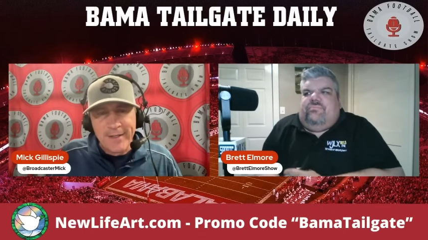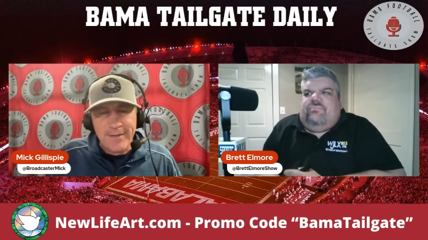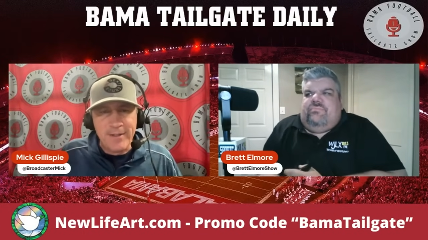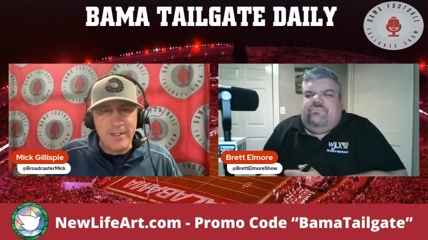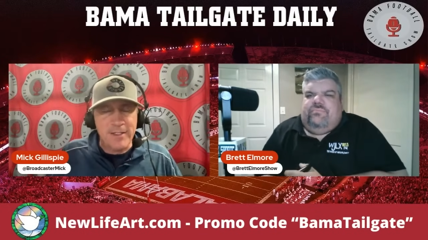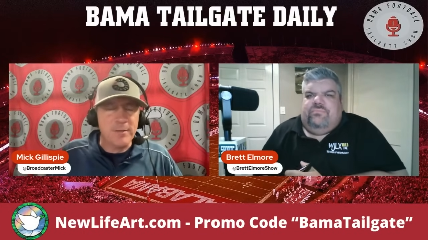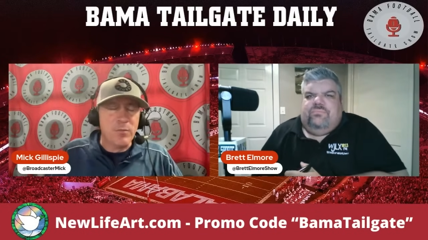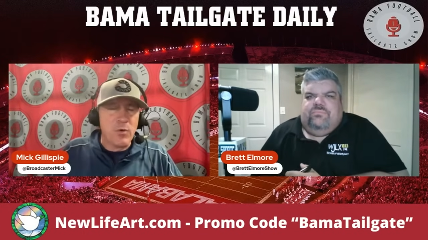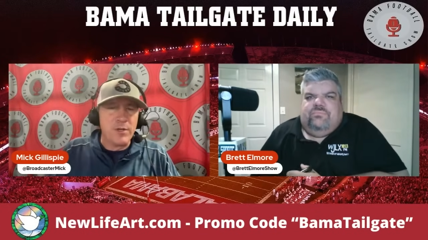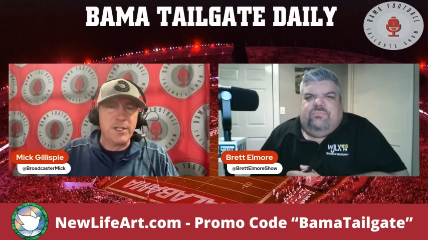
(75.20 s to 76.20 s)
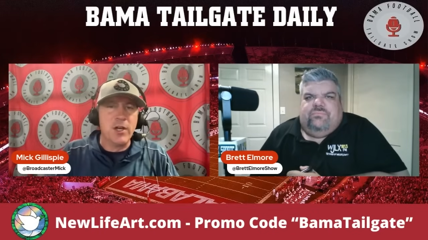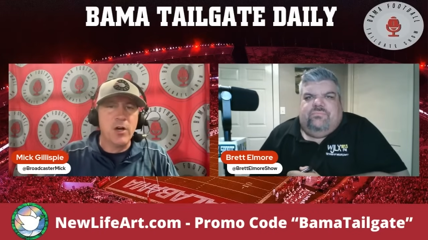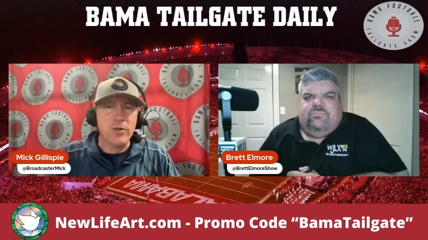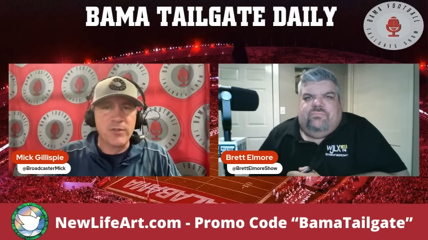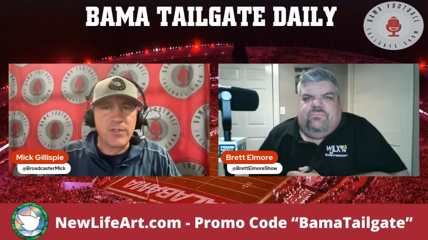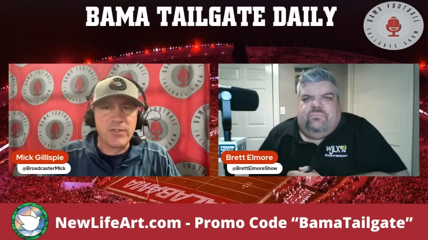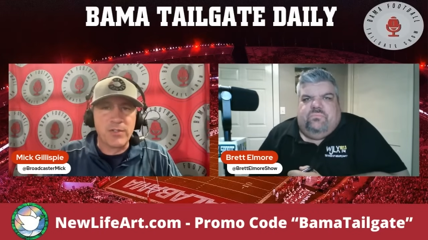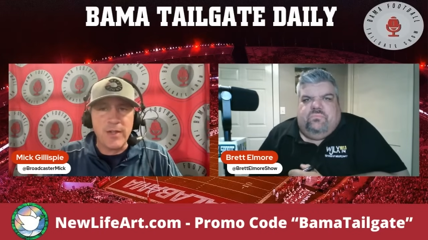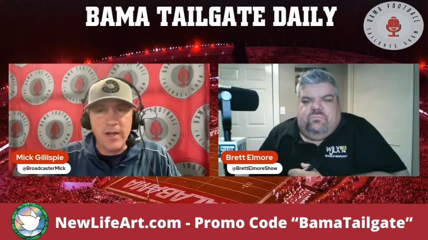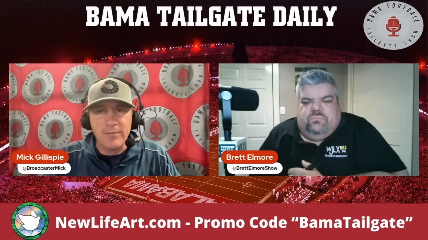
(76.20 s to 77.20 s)
Speaker 1: the morning host
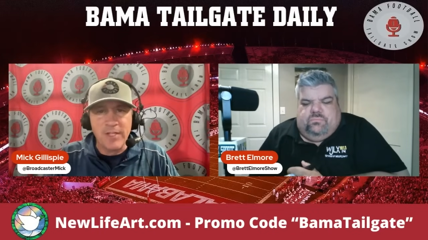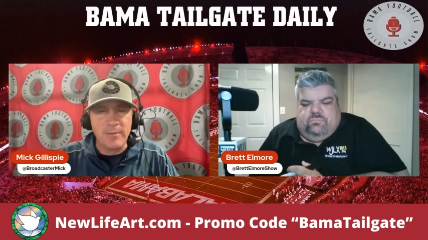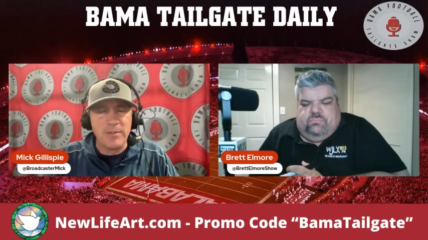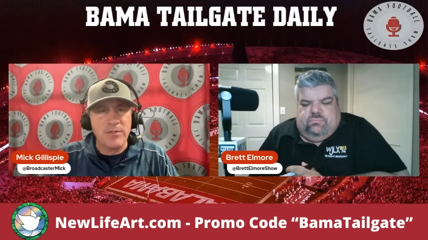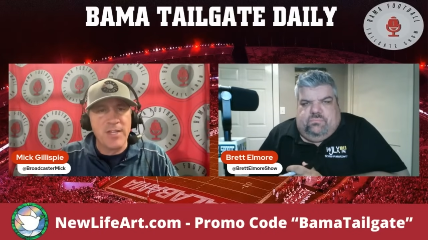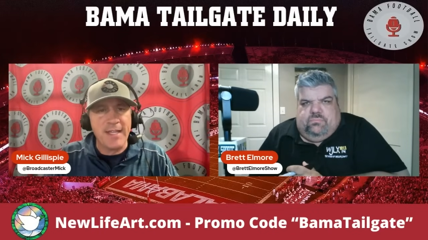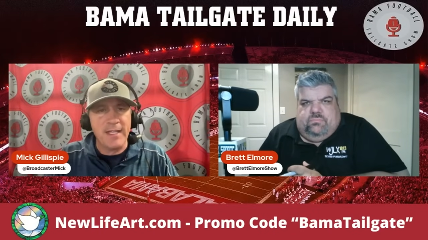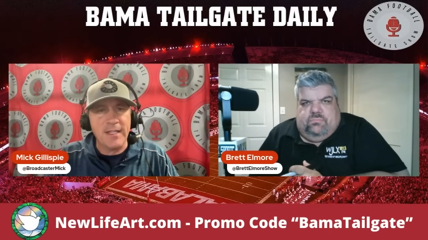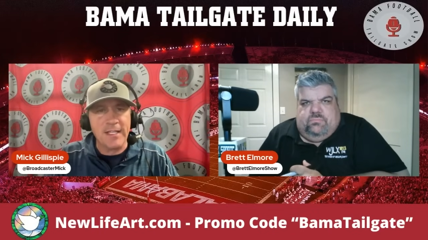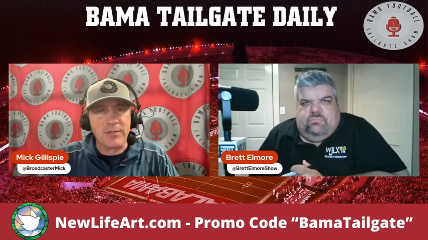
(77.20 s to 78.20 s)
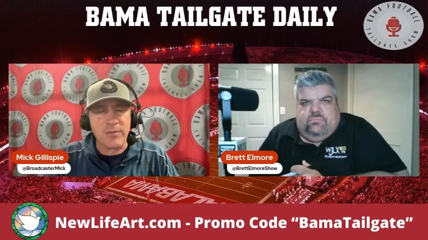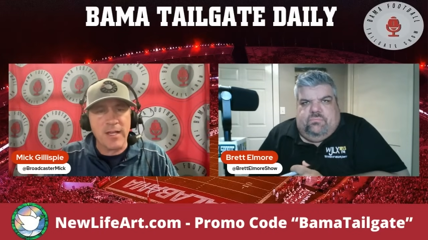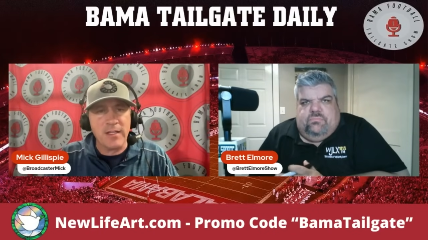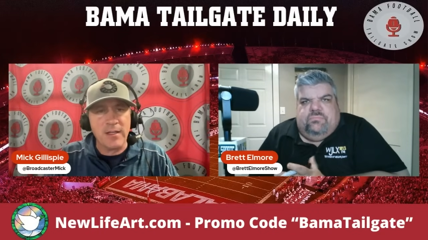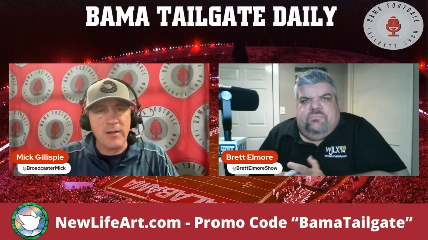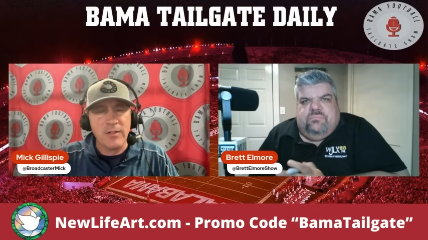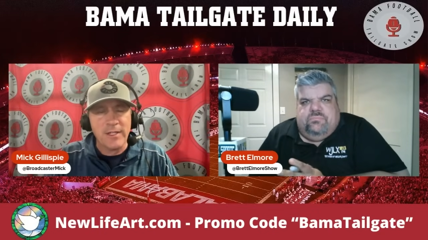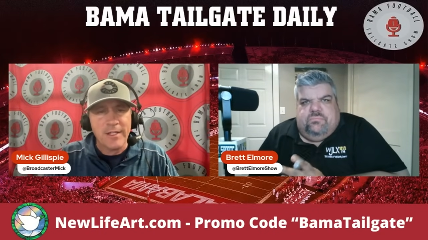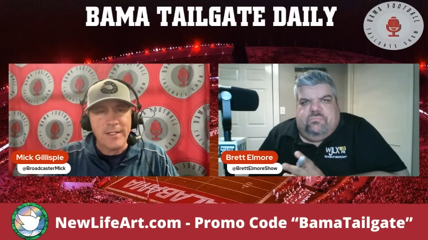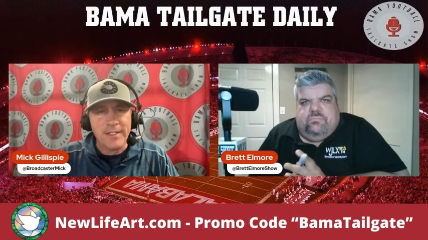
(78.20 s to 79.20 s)
of WJLX Radio
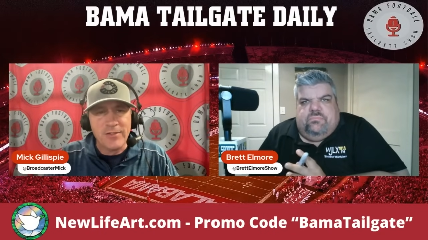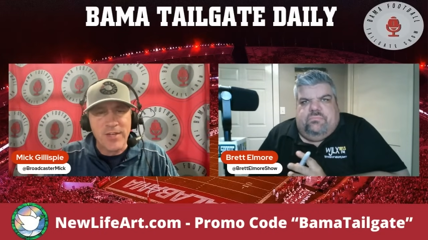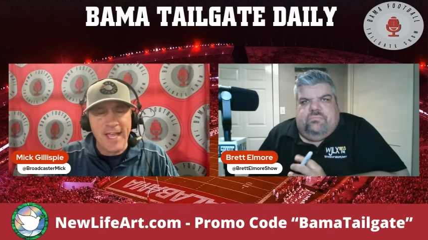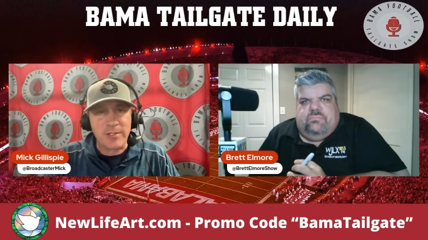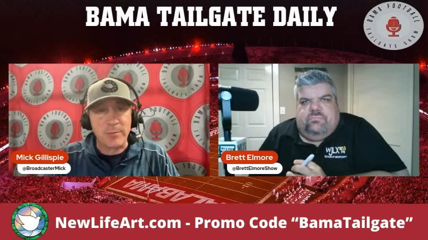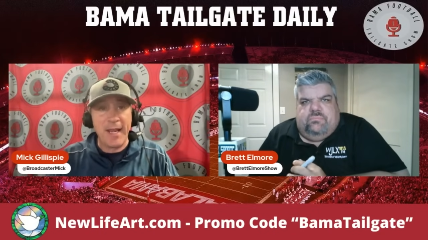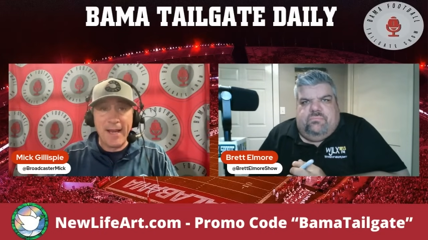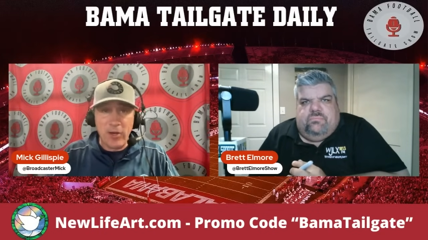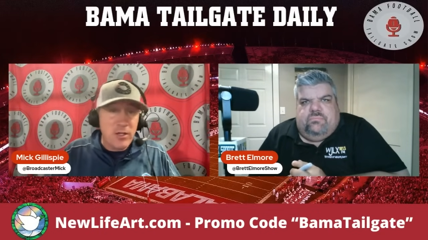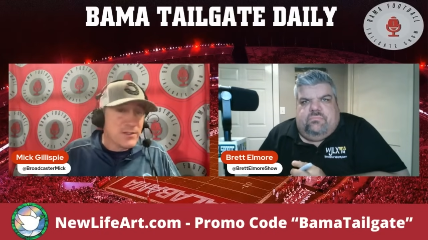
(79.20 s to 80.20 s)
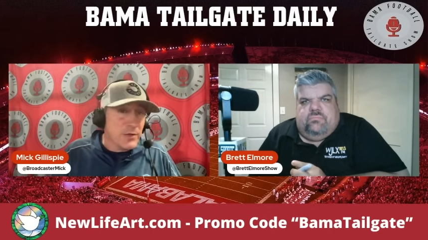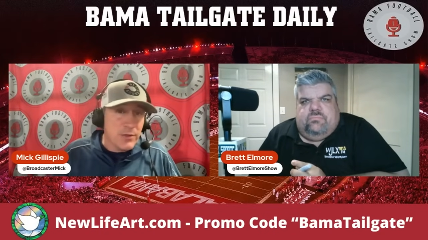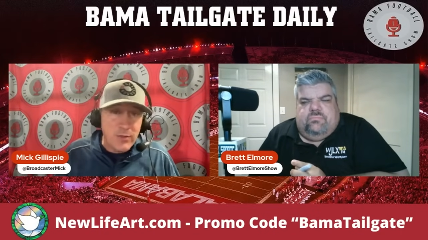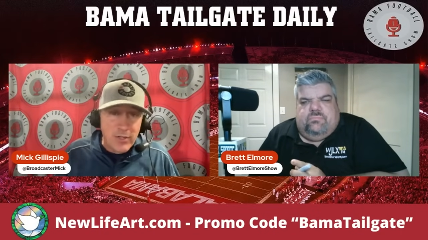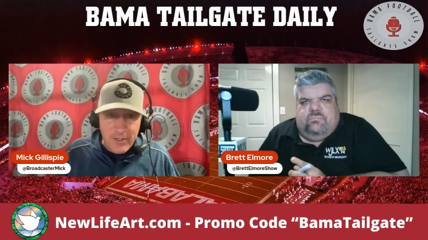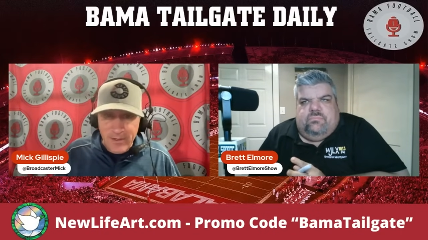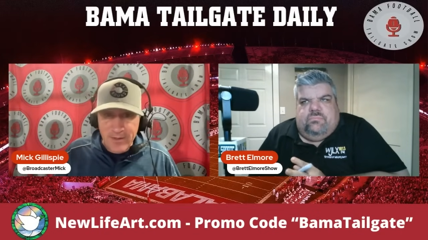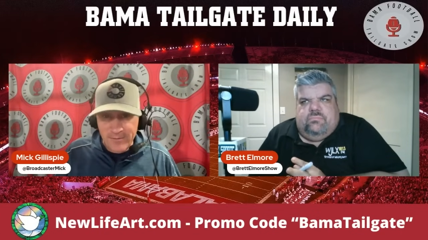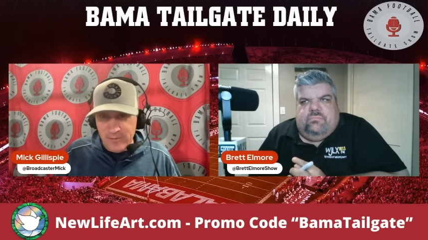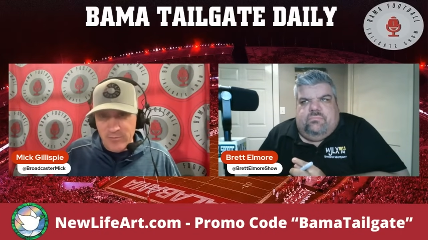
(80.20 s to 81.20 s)
in Jasper, and also
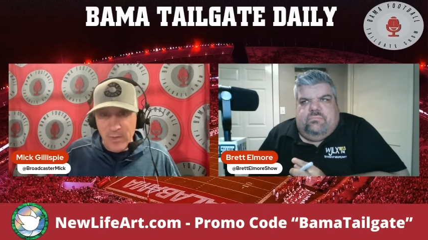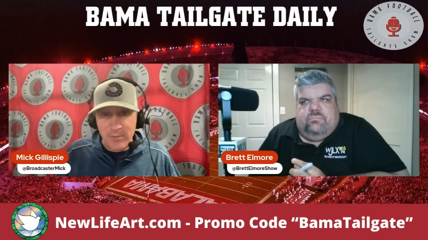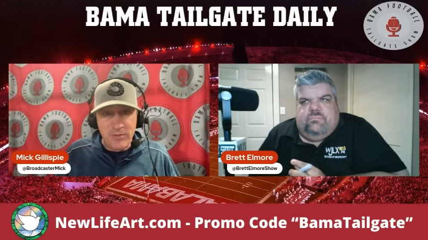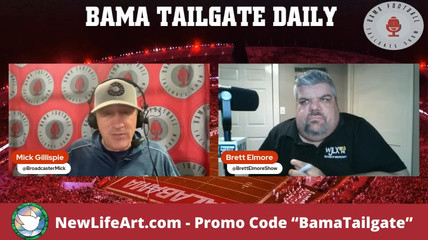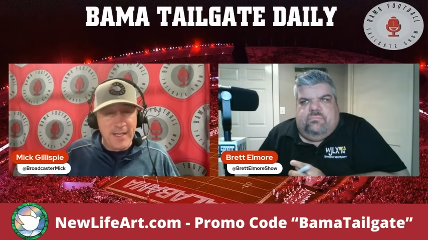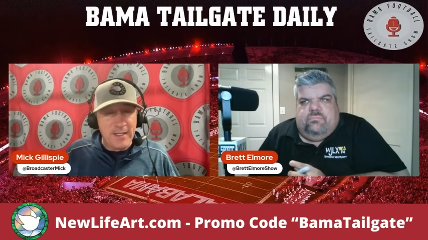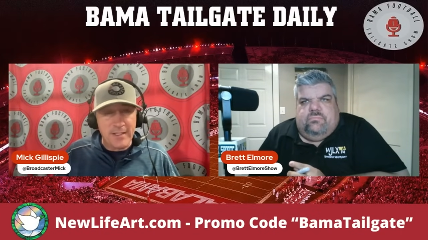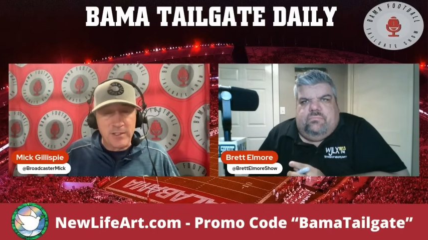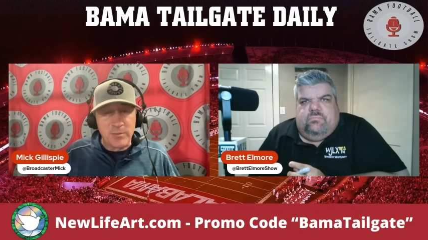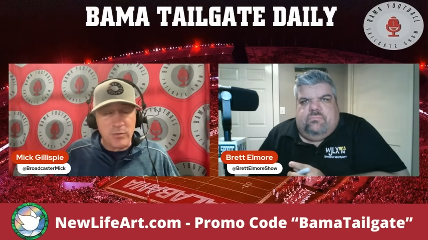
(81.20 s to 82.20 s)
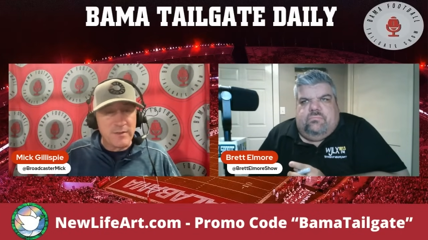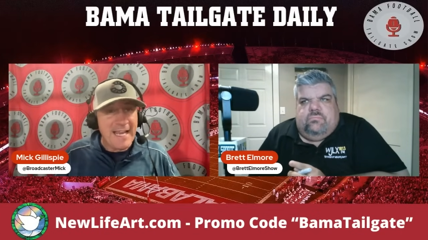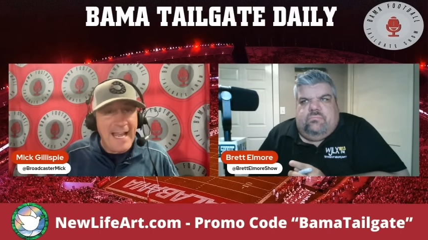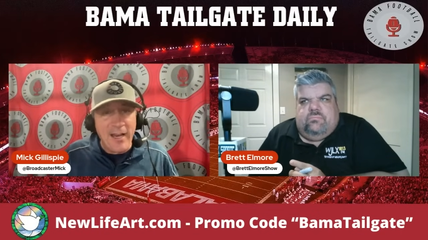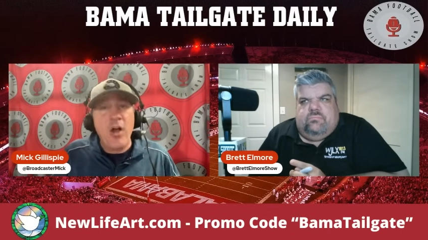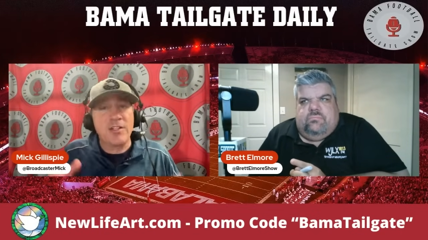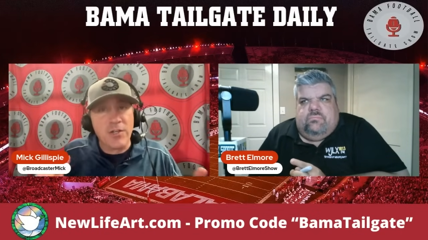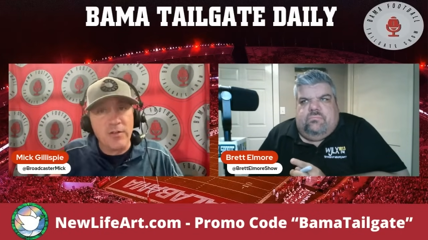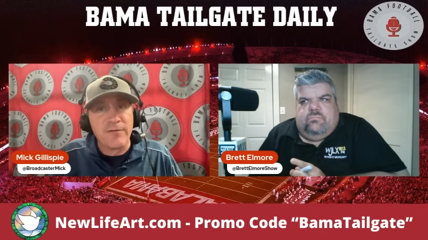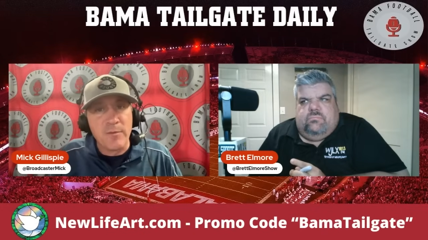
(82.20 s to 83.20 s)
from WJLX Sports, and
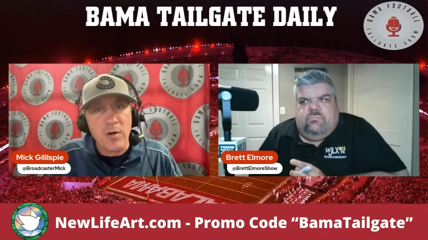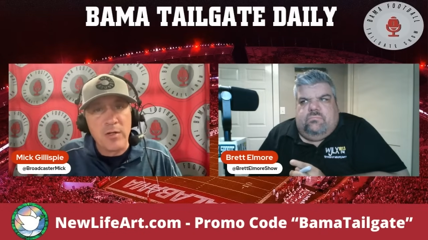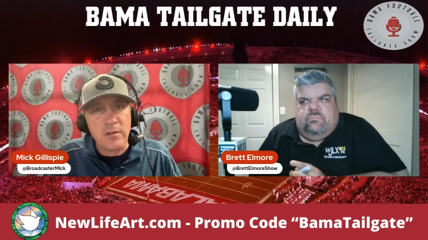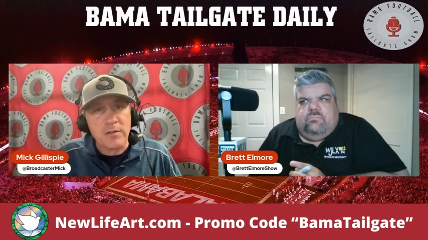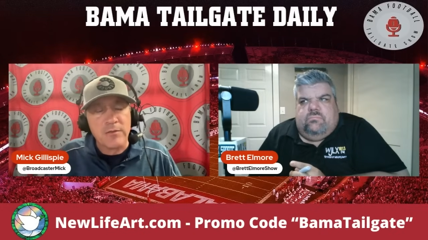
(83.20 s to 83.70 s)
also from our